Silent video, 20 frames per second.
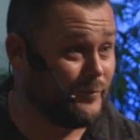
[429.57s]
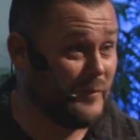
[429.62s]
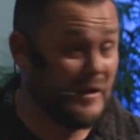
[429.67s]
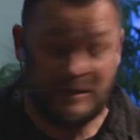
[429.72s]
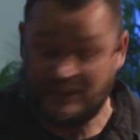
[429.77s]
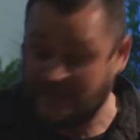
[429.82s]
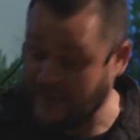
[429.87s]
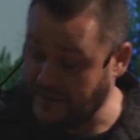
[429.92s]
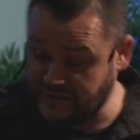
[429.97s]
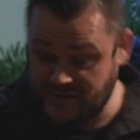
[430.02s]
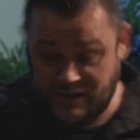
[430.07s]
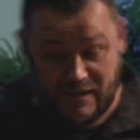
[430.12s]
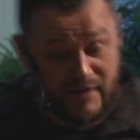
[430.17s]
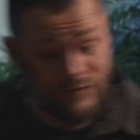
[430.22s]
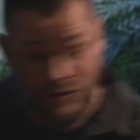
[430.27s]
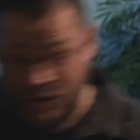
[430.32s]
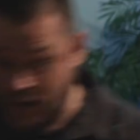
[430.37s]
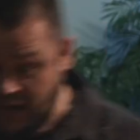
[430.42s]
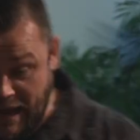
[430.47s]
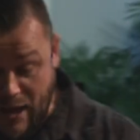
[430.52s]
It doesn't
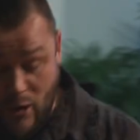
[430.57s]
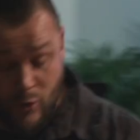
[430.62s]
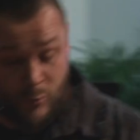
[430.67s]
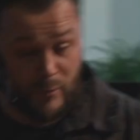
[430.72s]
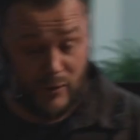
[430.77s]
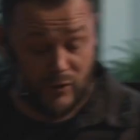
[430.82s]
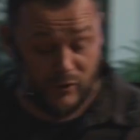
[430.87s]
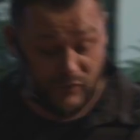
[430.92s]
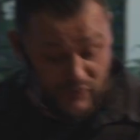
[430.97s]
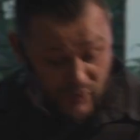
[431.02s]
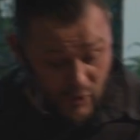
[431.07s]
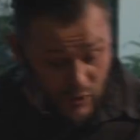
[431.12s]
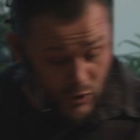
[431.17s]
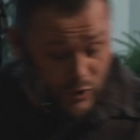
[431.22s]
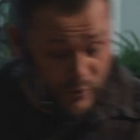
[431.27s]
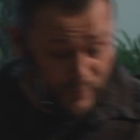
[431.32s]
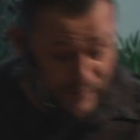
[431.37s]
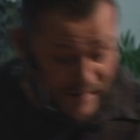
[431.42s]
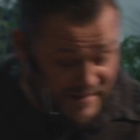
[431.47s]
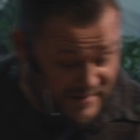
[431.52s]
even count, because
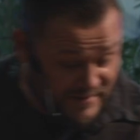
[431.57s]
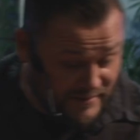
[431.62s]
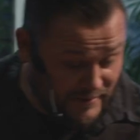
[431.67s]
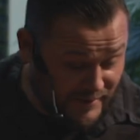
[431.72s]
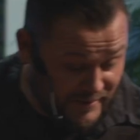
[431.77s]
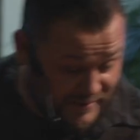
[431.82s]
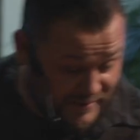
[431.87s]
God basically